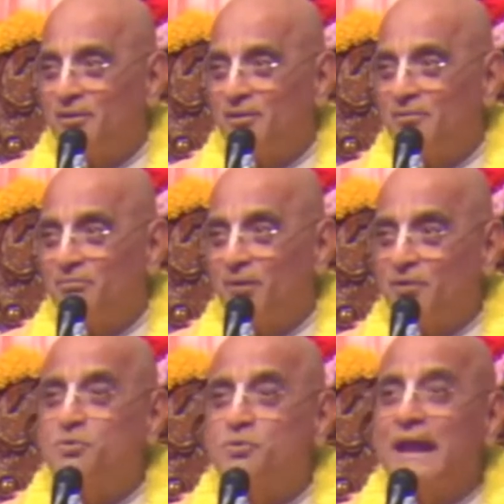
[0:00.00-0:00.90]
By
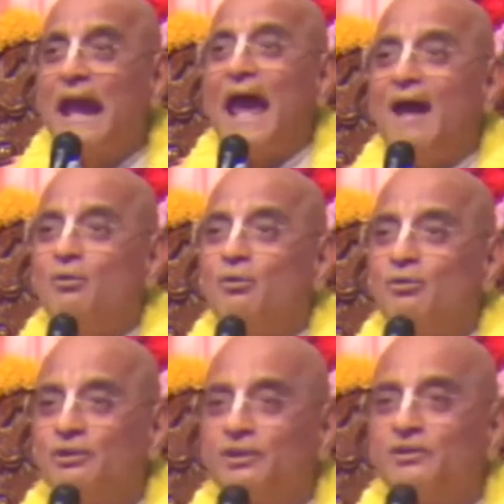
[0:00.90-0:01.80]
shooting arrows,
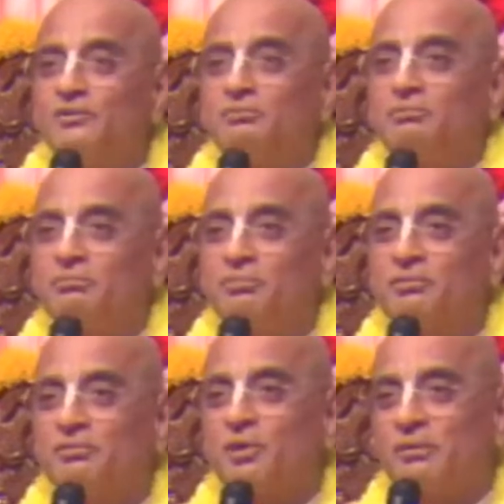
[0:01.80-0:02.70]
he is
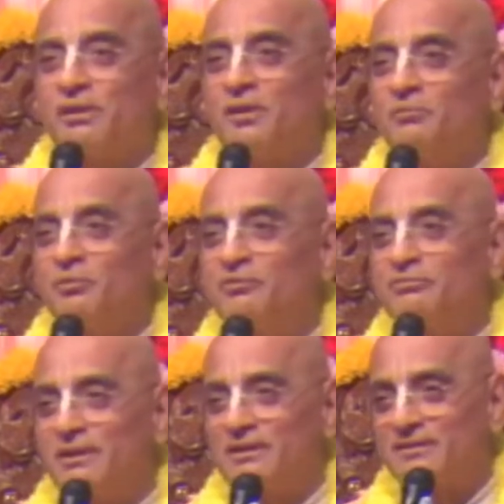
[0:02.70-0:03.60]
stopping the movement.